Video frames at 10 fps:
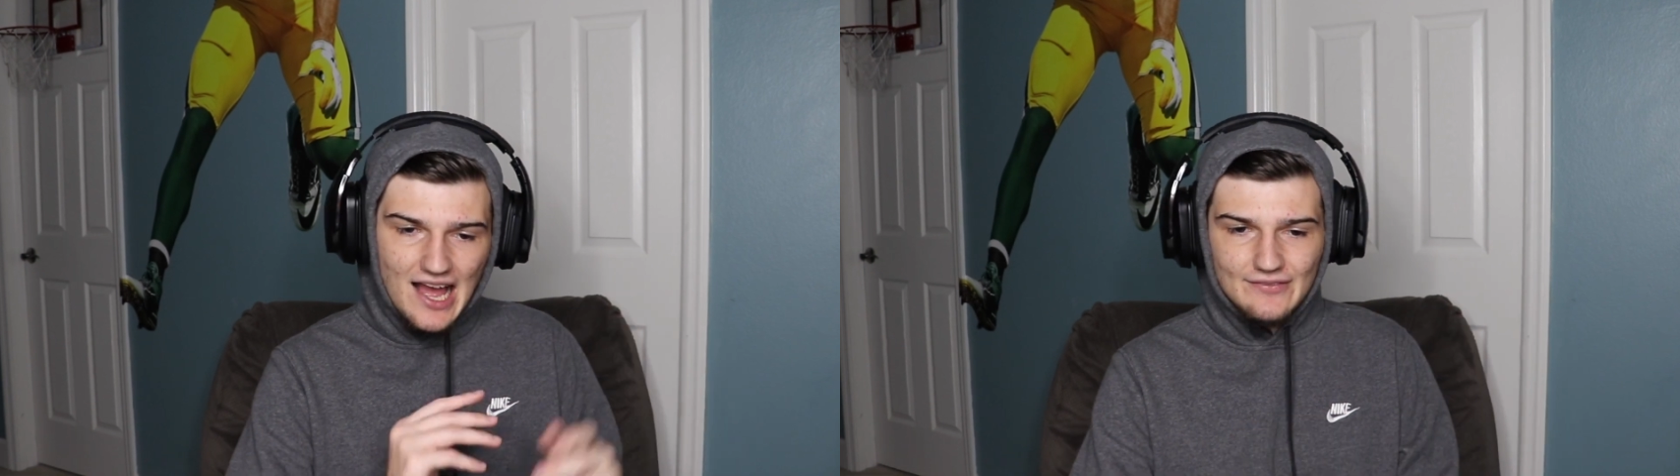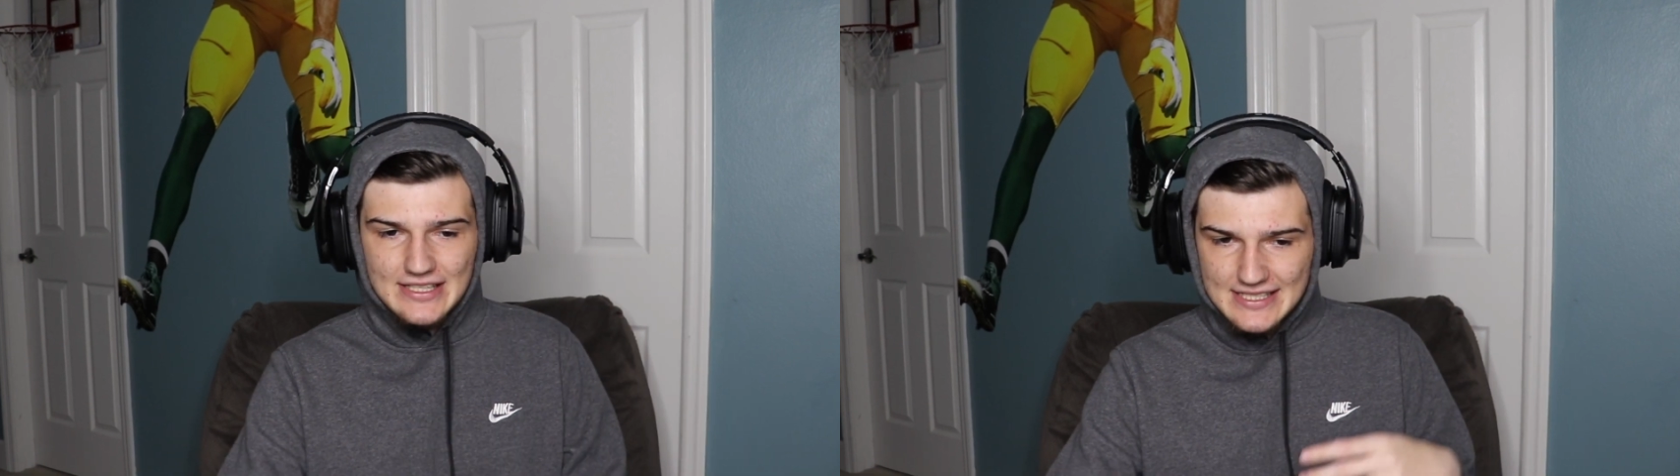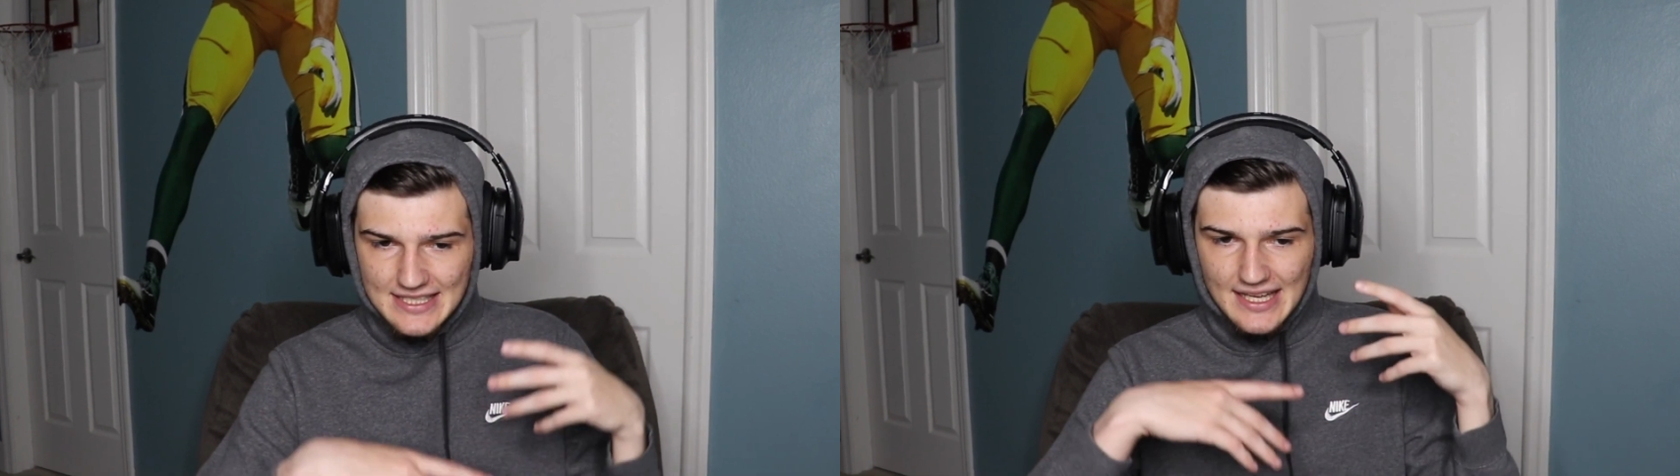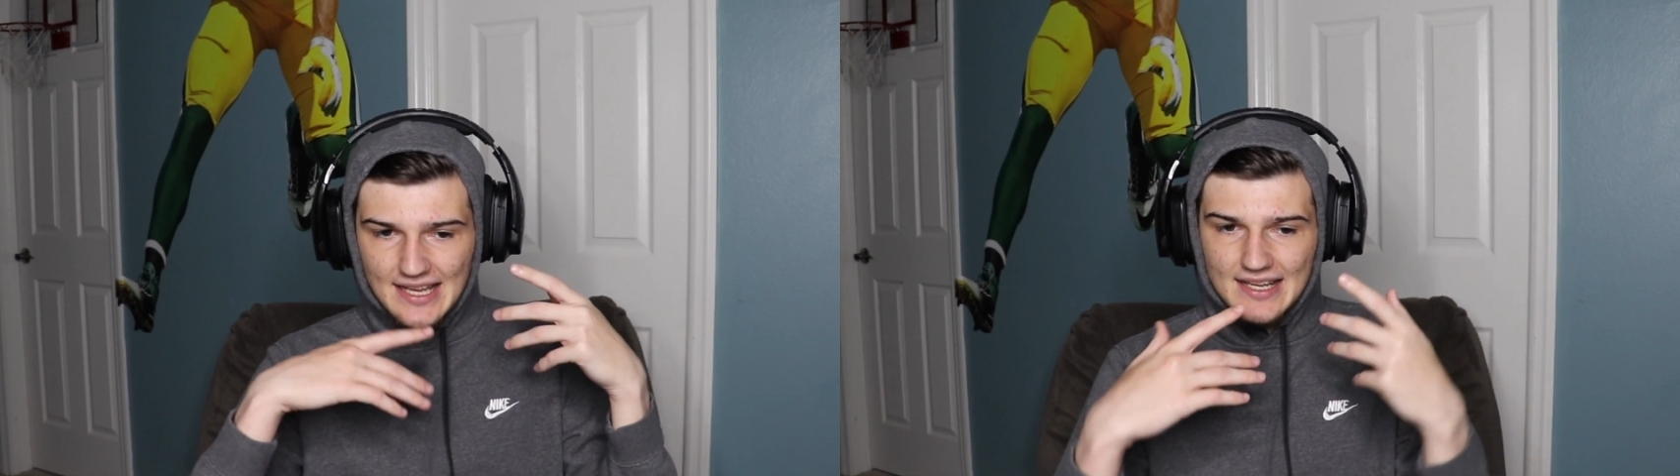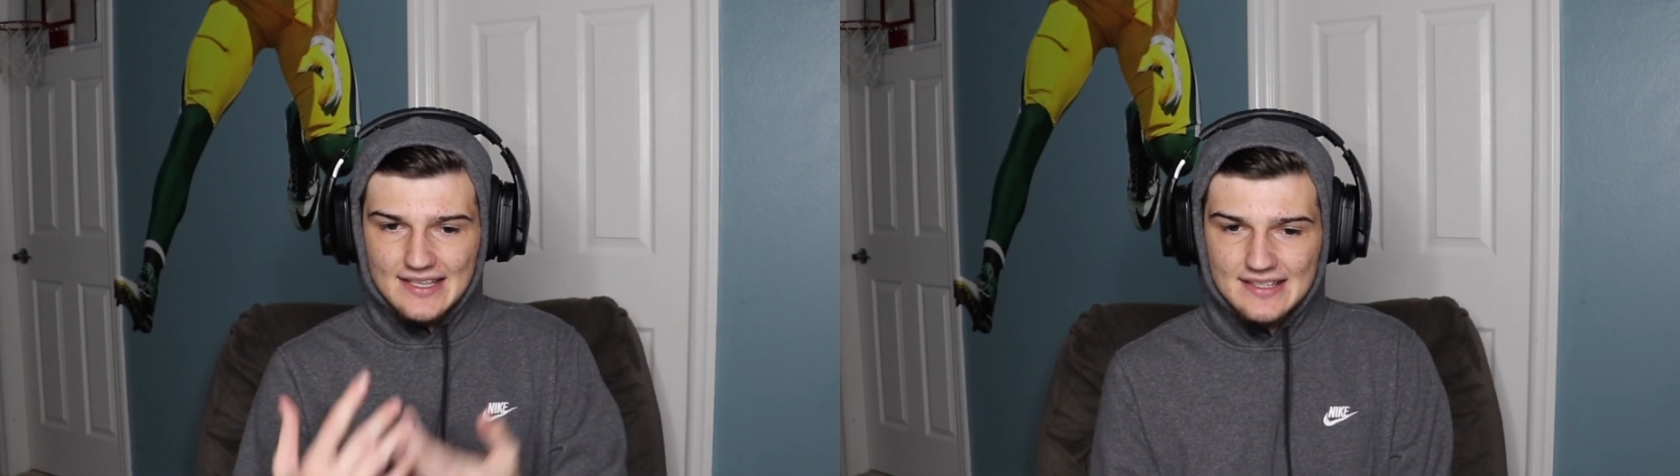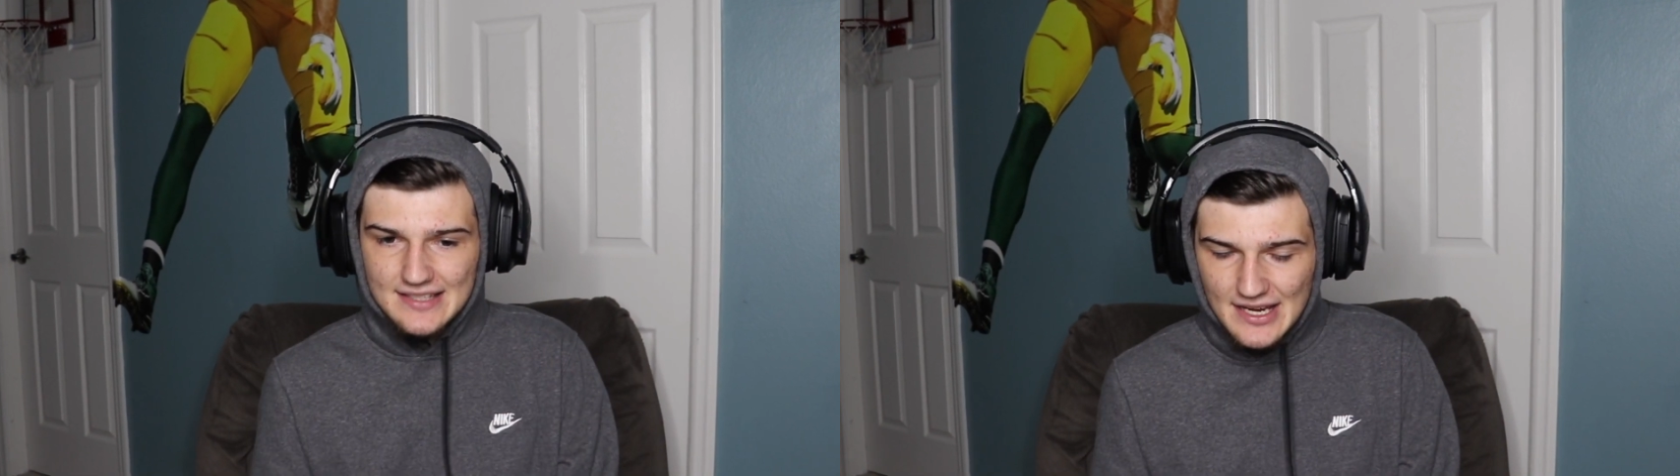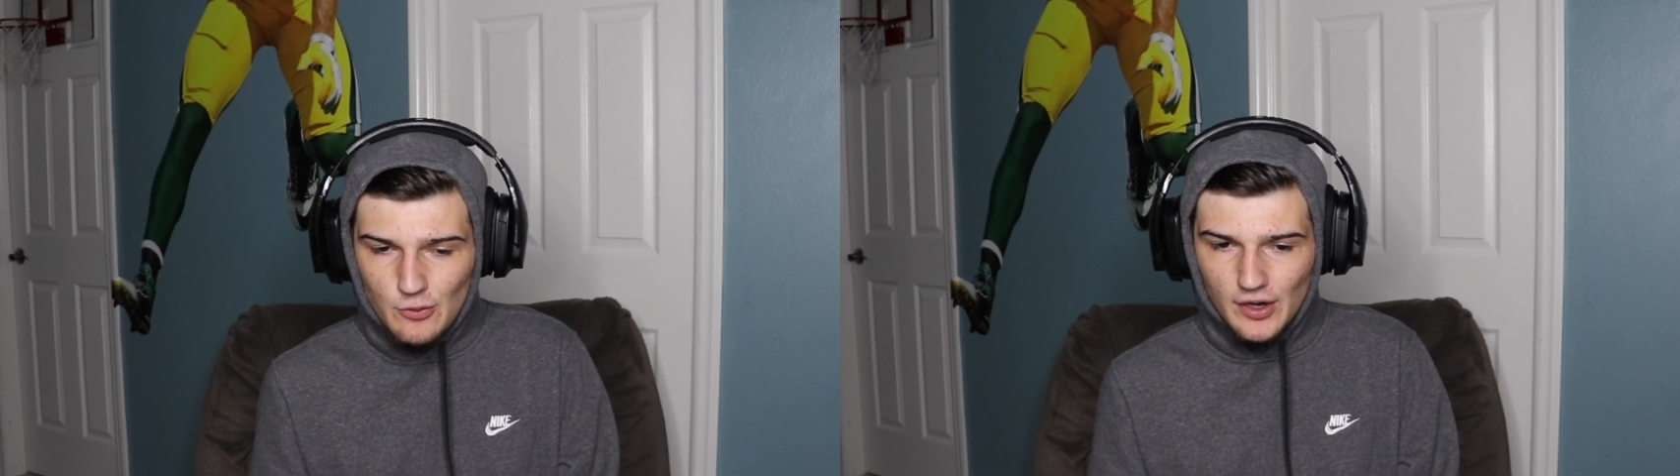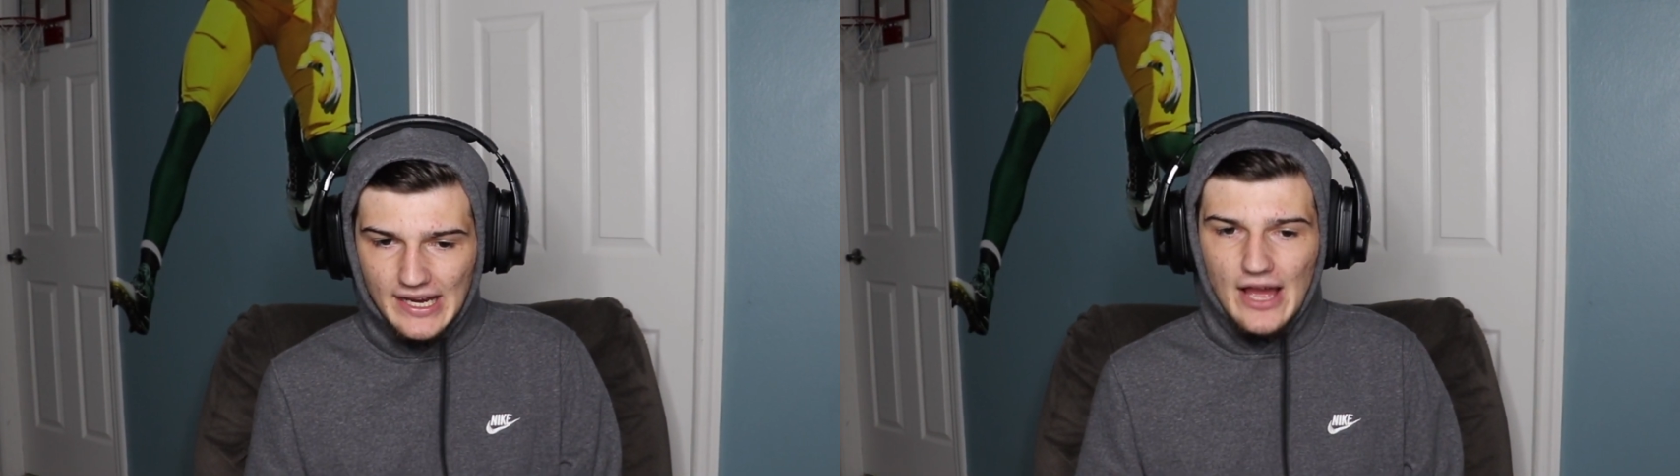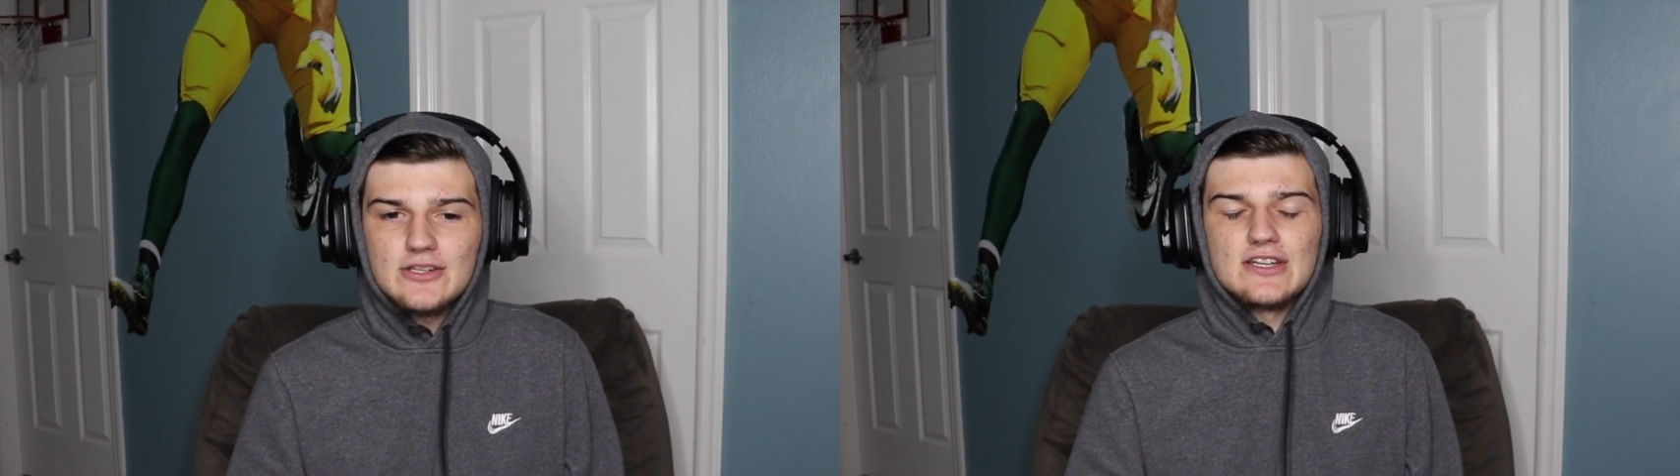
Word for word: obviously didn't work out,